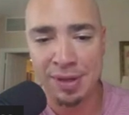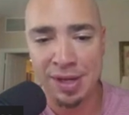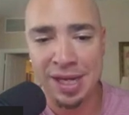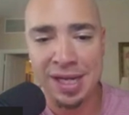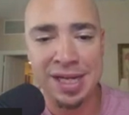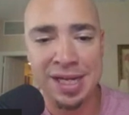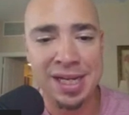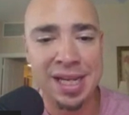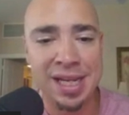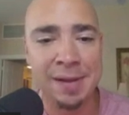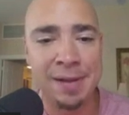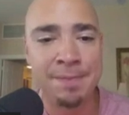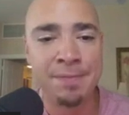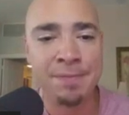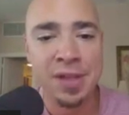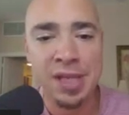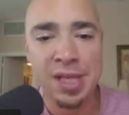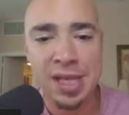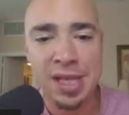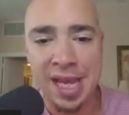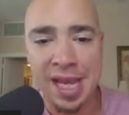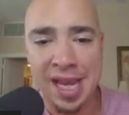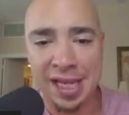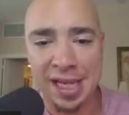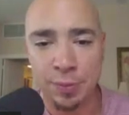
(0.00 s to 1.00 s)
India
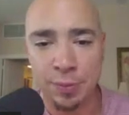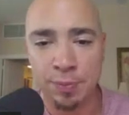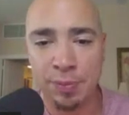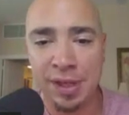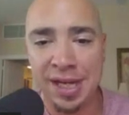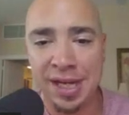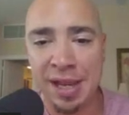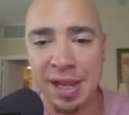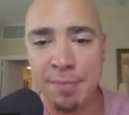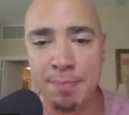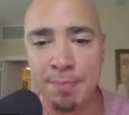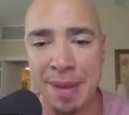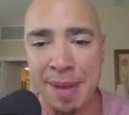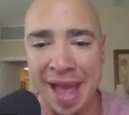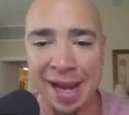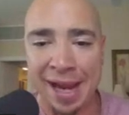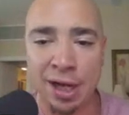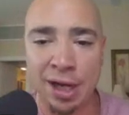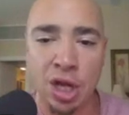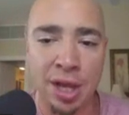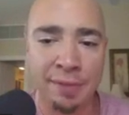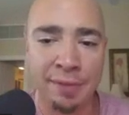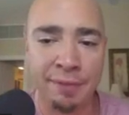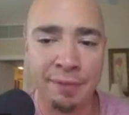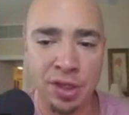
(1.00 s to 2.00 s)
has played a back
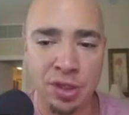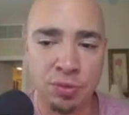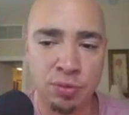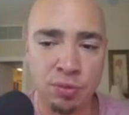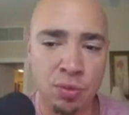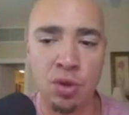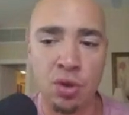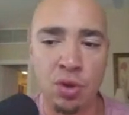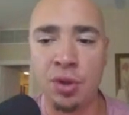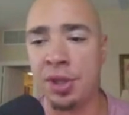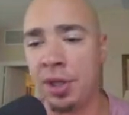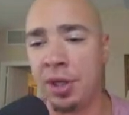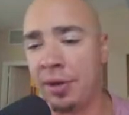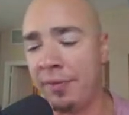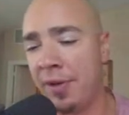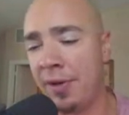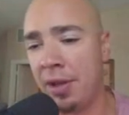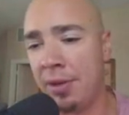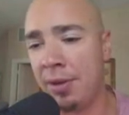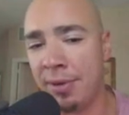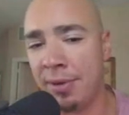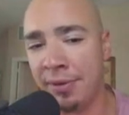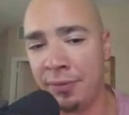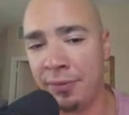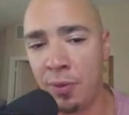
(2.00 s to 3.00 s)
office role in the
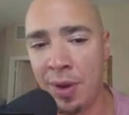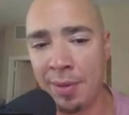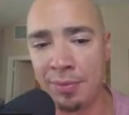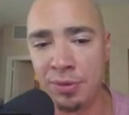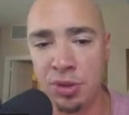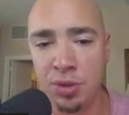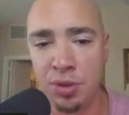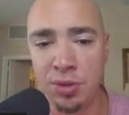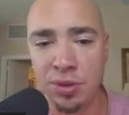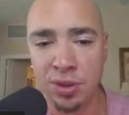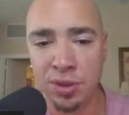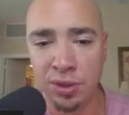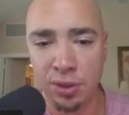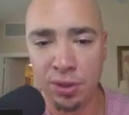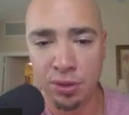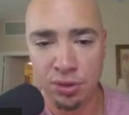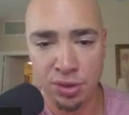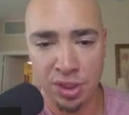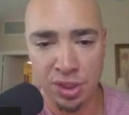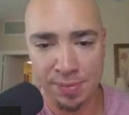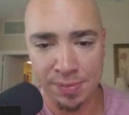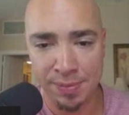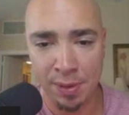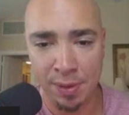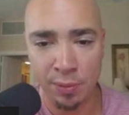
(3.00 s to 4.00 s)
development of Web 2
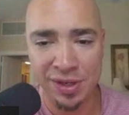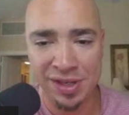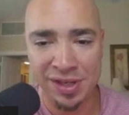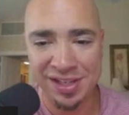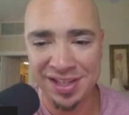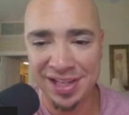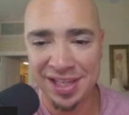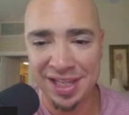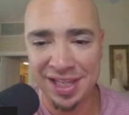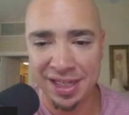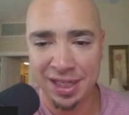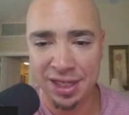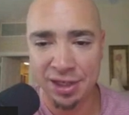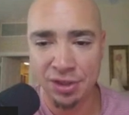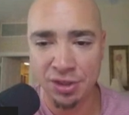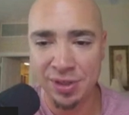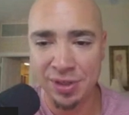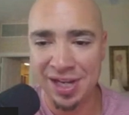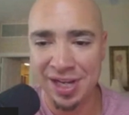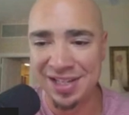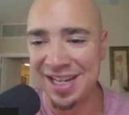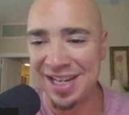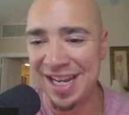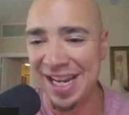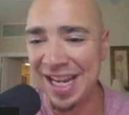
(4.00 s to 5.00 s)
solutions, but we see the country
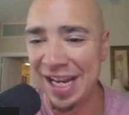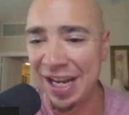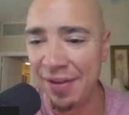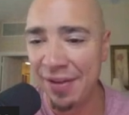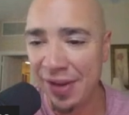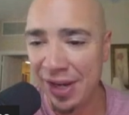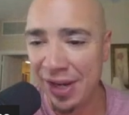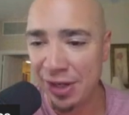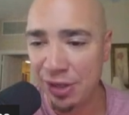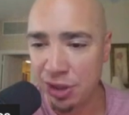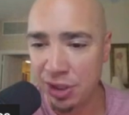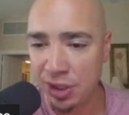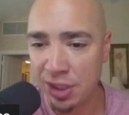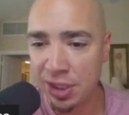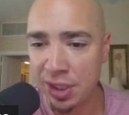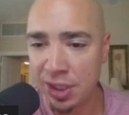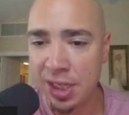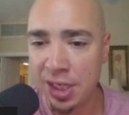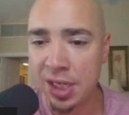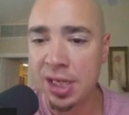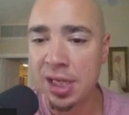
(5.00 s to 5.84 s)
as an innovation